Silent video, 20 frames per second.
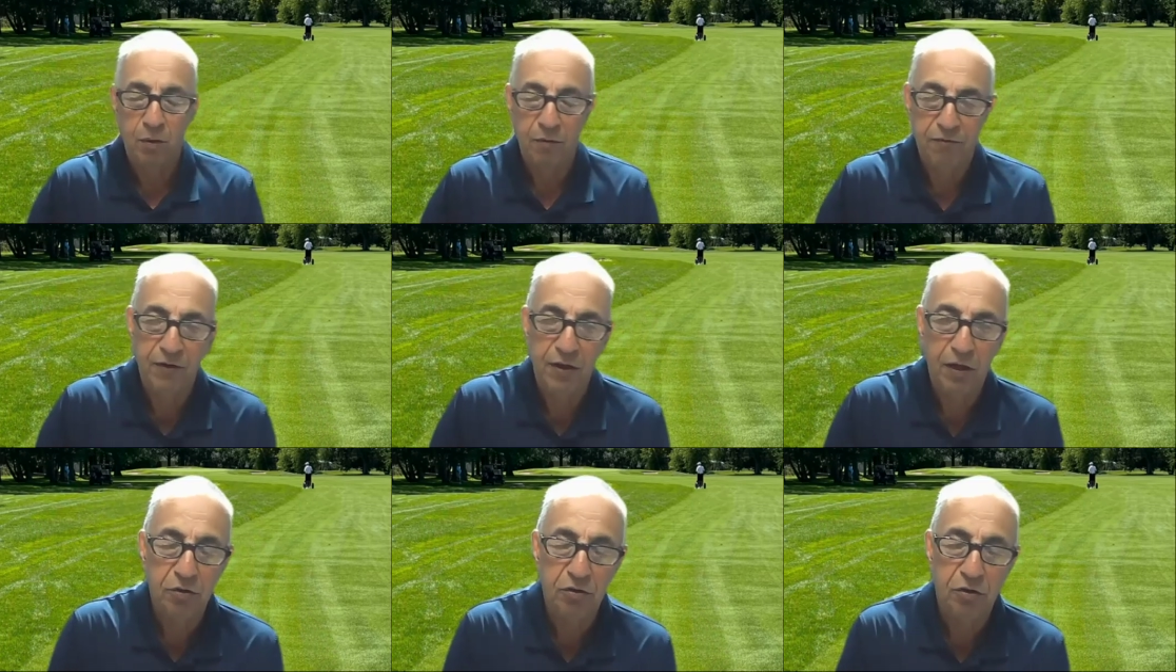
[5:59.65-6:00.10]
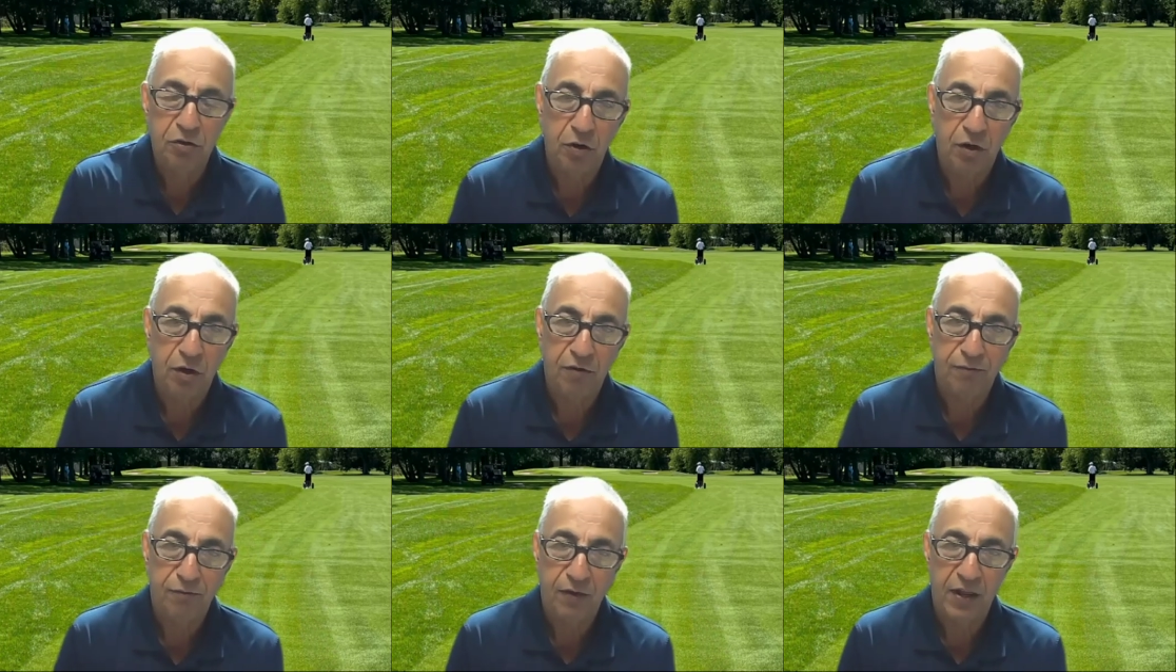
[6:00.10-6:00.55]
uh, field you're
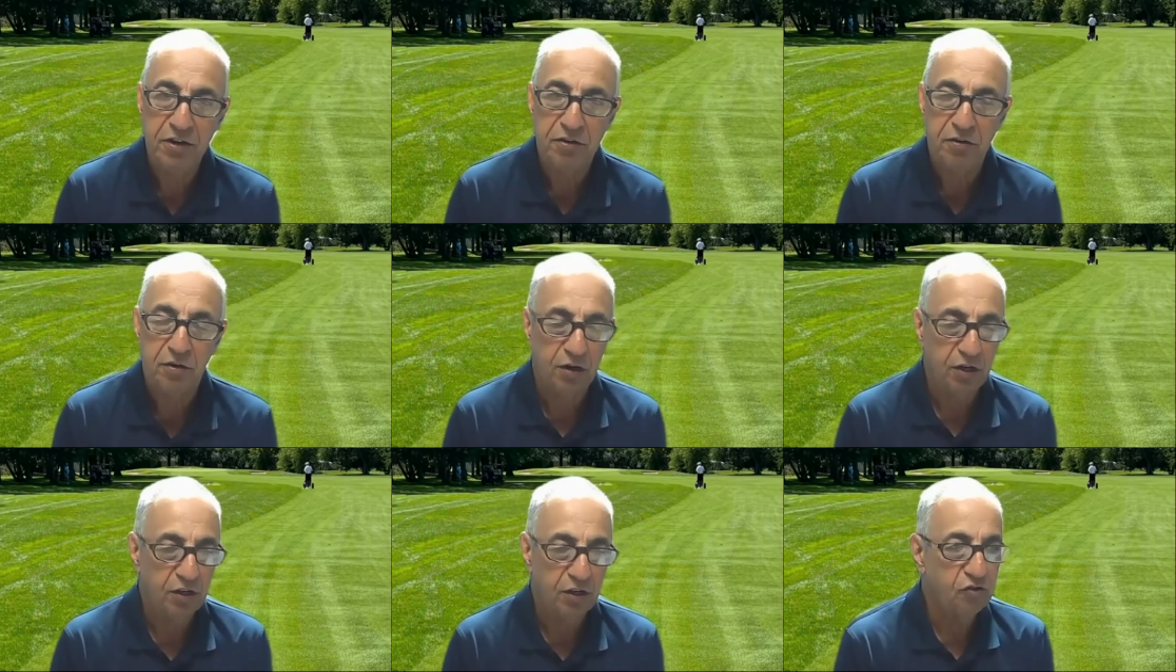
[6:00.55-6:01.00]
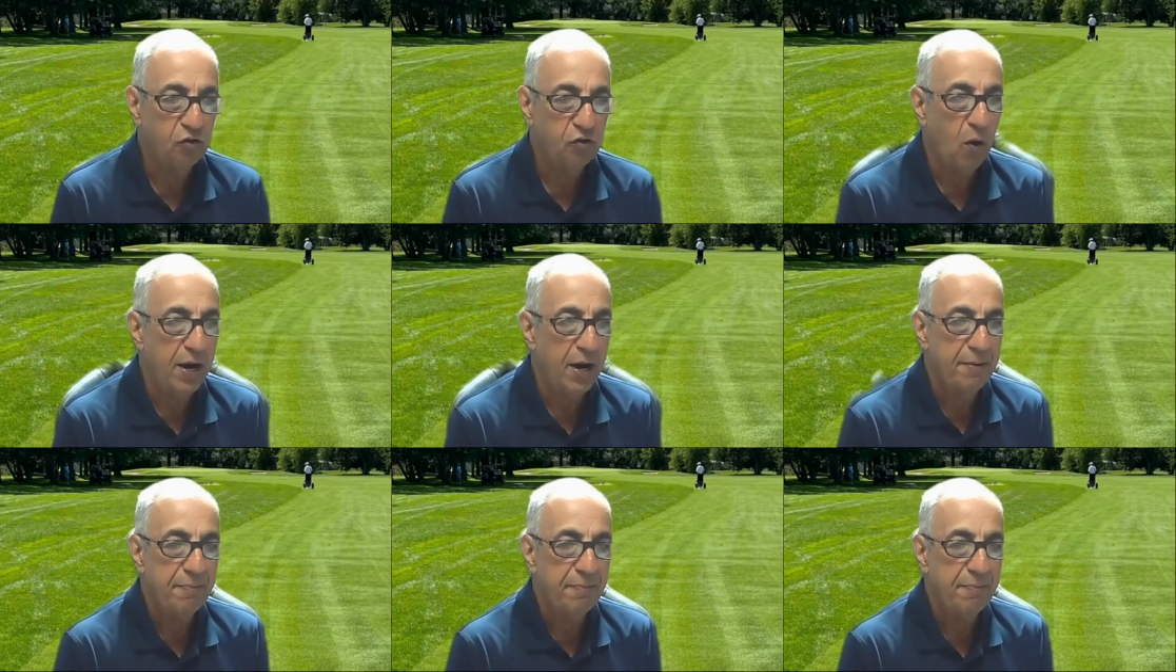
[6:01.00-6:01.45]
going to flight you're going to
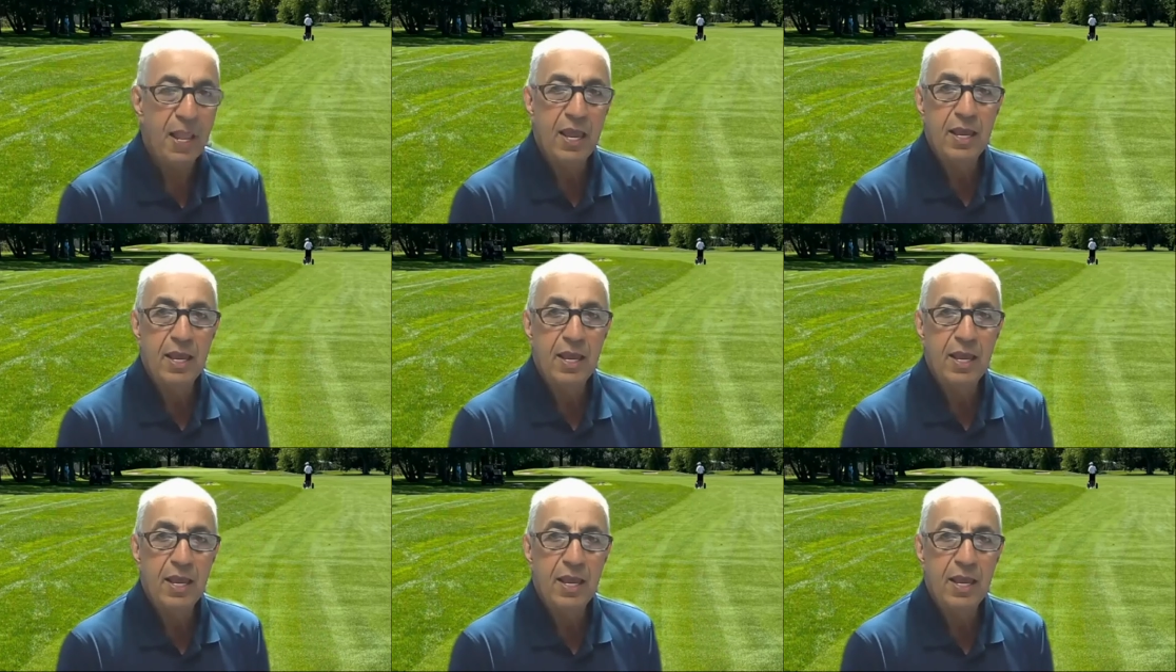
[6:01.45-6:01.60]
join.